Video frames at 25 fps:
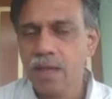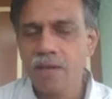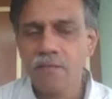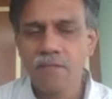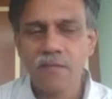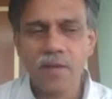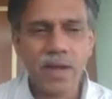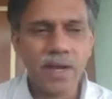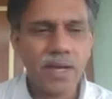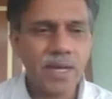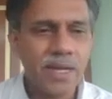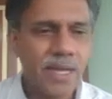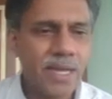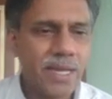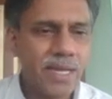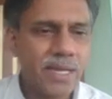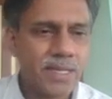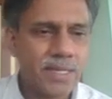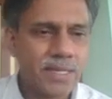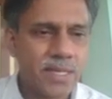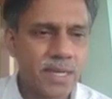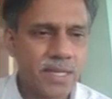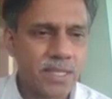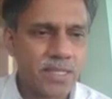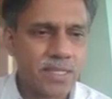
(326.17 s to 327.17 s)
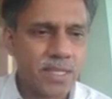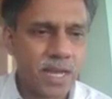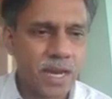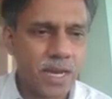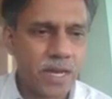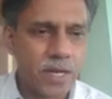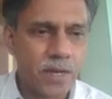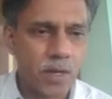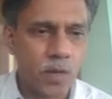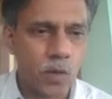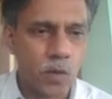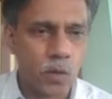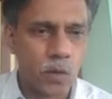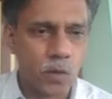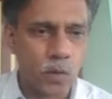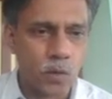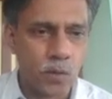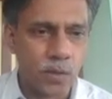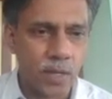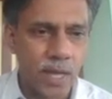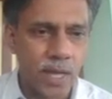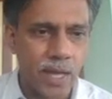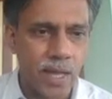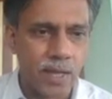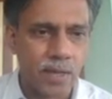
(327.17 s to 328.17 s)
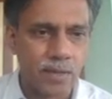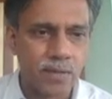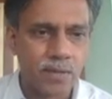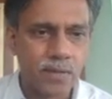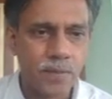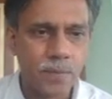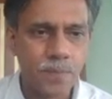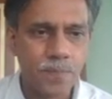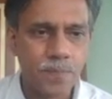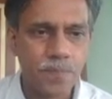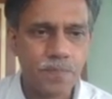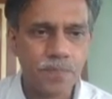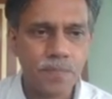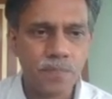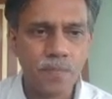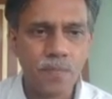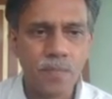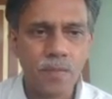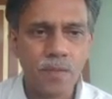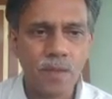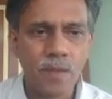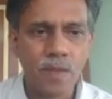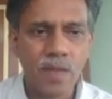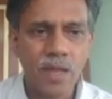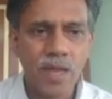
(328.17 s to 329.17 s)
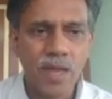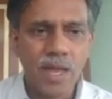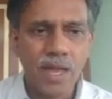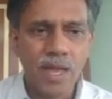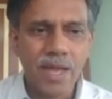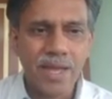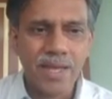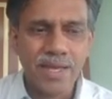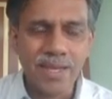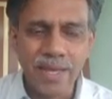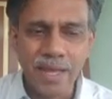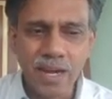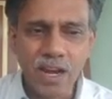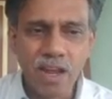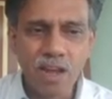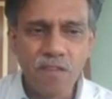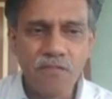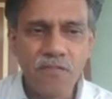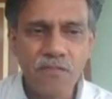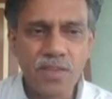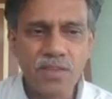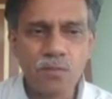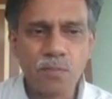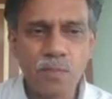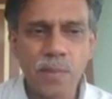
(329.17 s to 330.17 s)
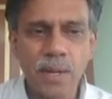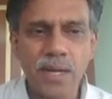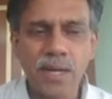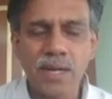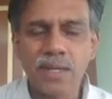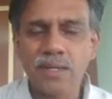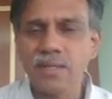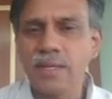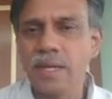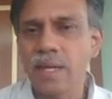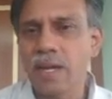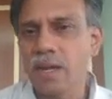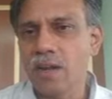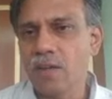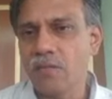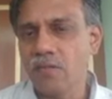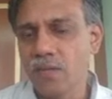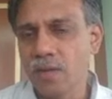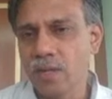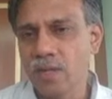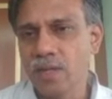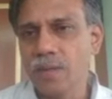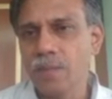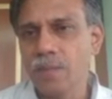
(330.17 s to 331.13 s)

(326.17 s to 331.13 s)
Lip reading: where t is less than or equal to s, n of s minus n of t,